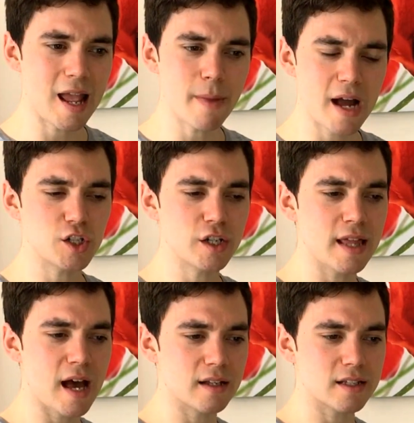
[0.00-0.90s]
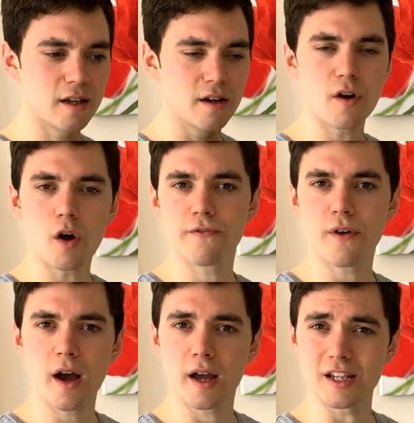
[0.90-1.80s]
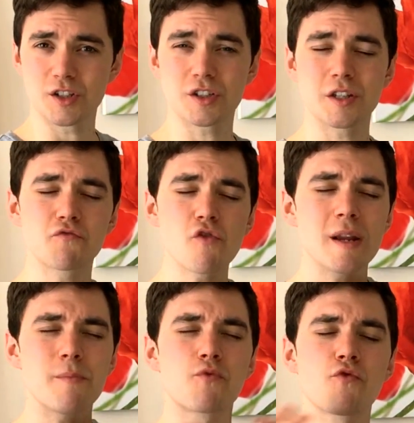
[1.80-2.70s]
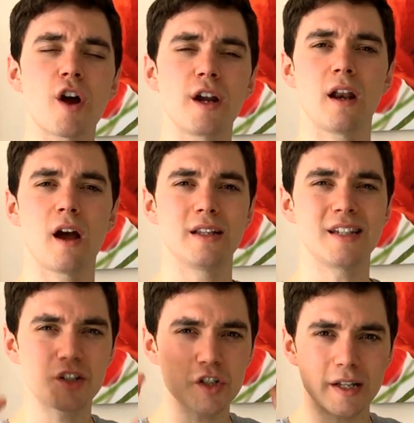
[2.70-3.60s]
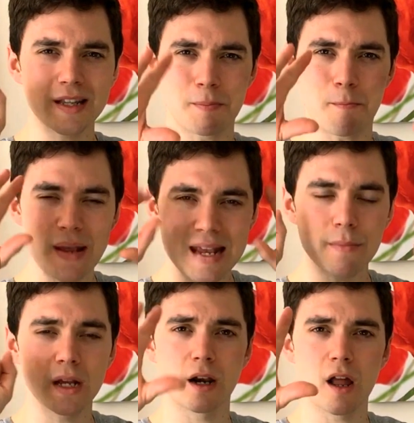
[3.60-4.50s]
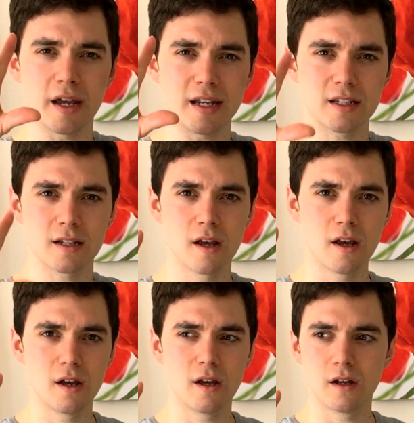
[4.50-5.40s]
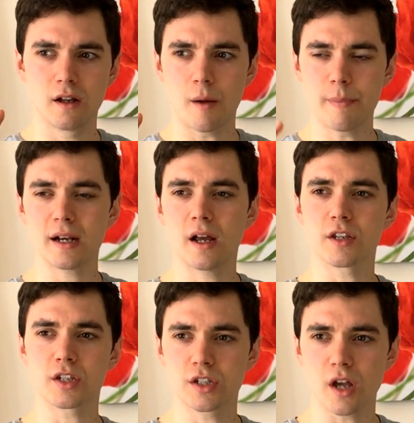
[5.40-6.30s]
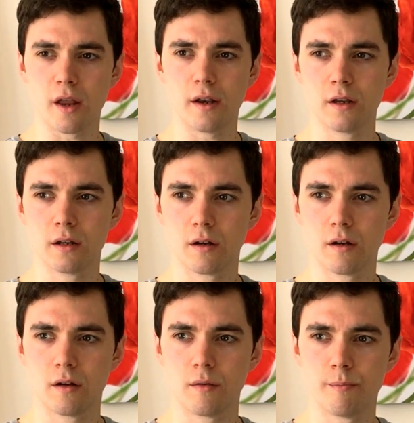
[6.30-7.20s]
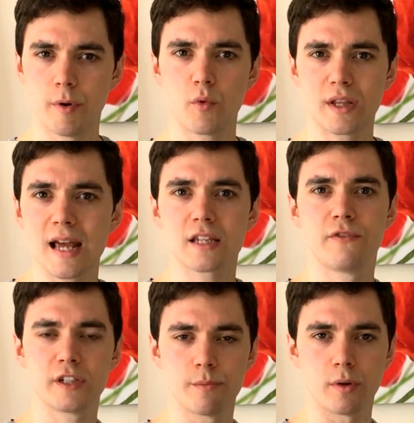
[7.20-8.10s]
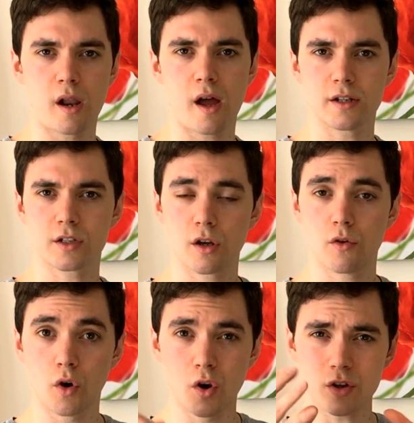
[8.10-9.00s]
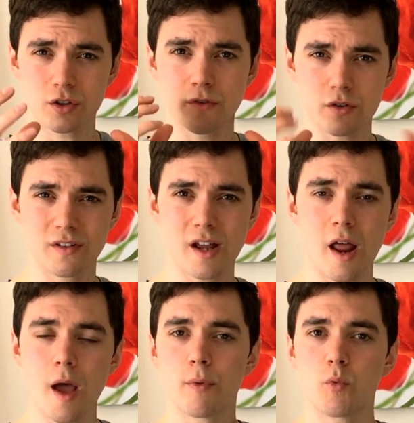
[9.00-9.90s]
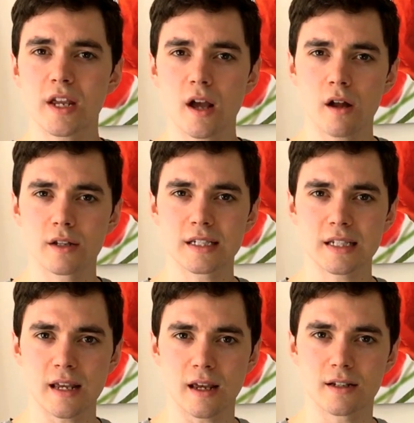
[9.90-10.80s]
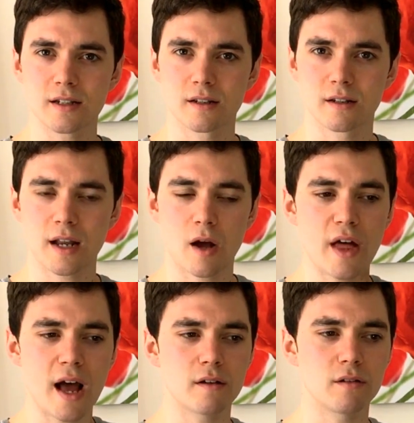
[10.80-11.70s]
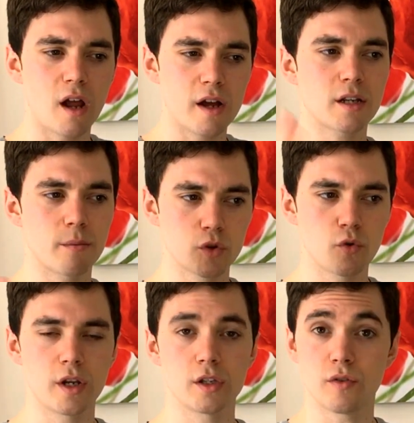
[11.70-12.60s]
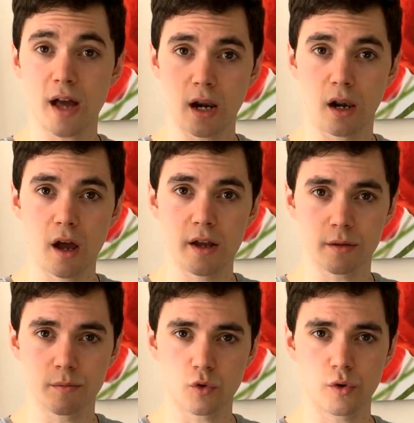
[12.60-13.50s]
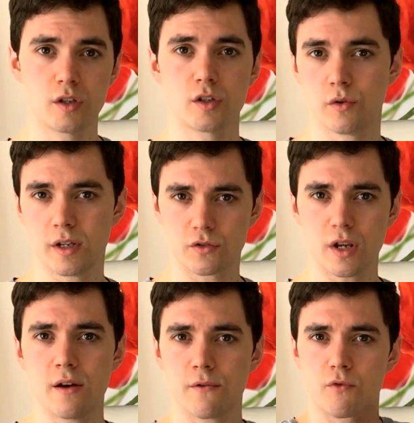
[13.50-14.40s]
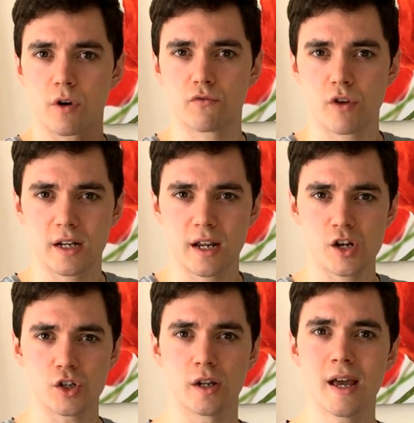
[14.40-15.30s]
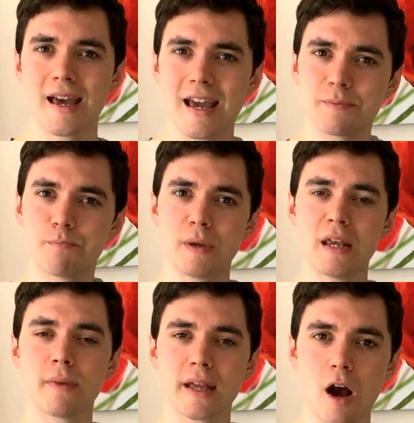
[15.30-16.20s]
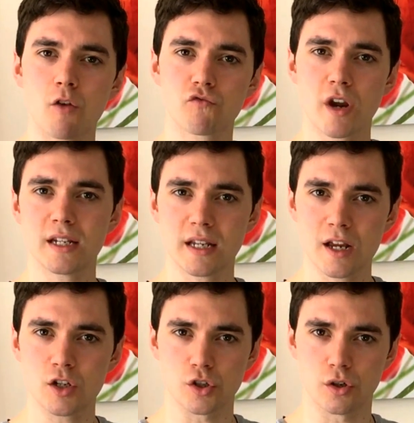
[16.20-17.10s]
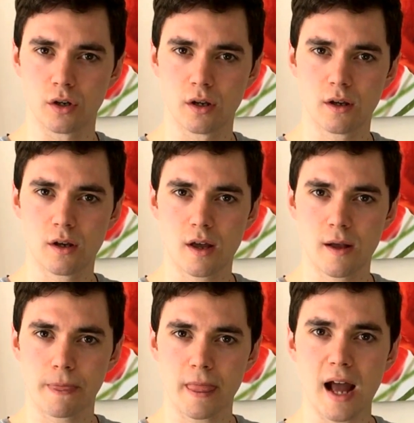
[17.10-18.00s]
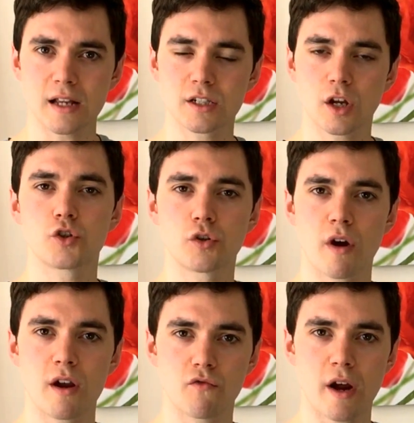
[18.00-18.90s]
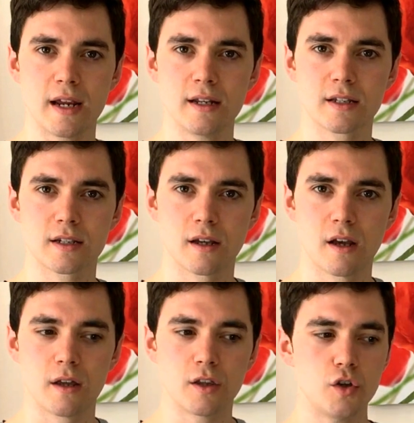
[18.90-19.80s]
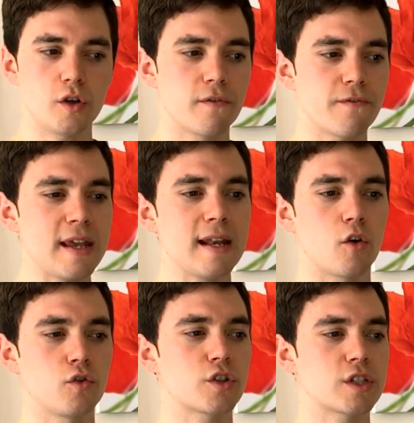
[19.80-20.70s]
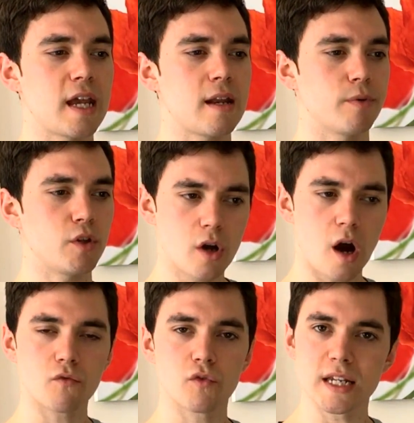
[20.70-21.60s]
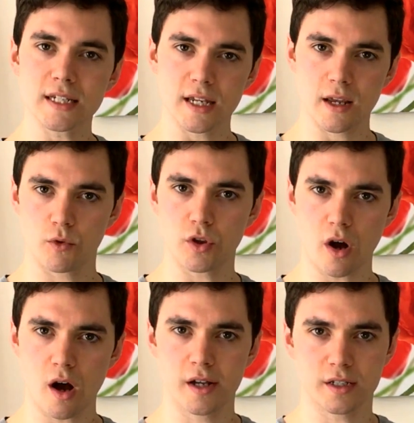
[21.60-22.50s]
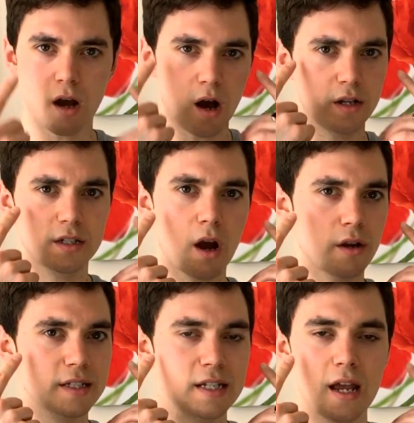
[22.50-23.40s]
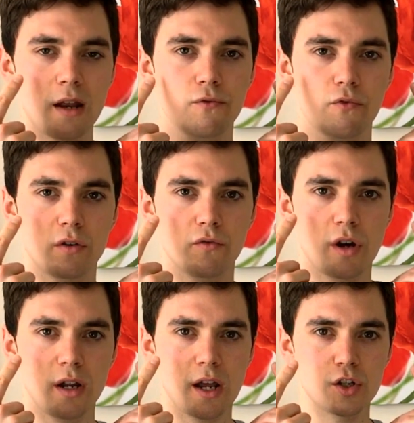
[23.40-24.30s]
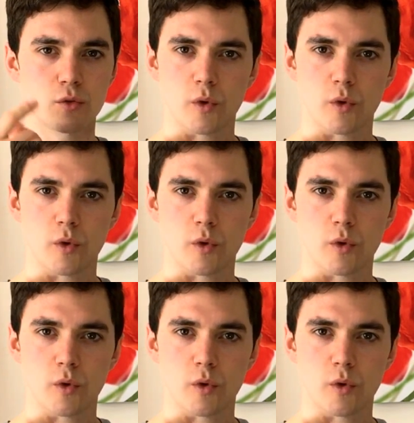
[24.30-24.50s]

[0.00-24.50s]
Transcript: Imagine that fire is just this really bright light. It's just like this beaming light, a bit like the sun, but with less visible light. So lots of light, but we can't see it. Now that light I'm talking to, is infrared radiation. It's beaming out radiation at such a great rate that you can feel it on your skin, but you can't really see it with your eyes. Our eyes can't see infrared radiation.